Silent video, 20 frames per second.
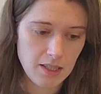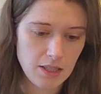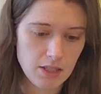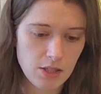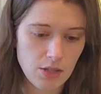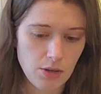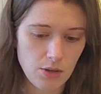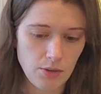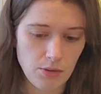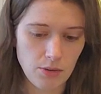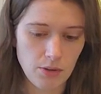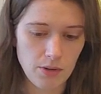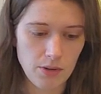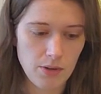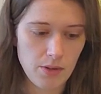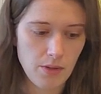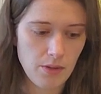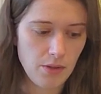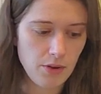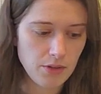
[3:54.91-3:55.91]
So
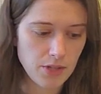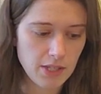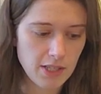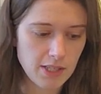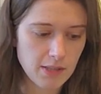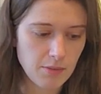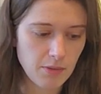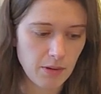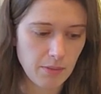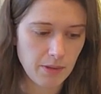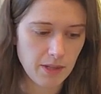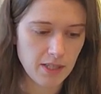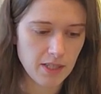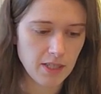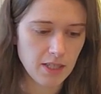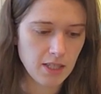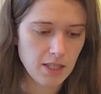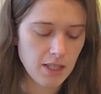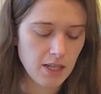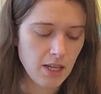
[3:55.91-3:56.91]
there's a
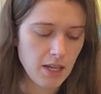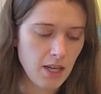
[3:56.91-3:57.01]
disappointment.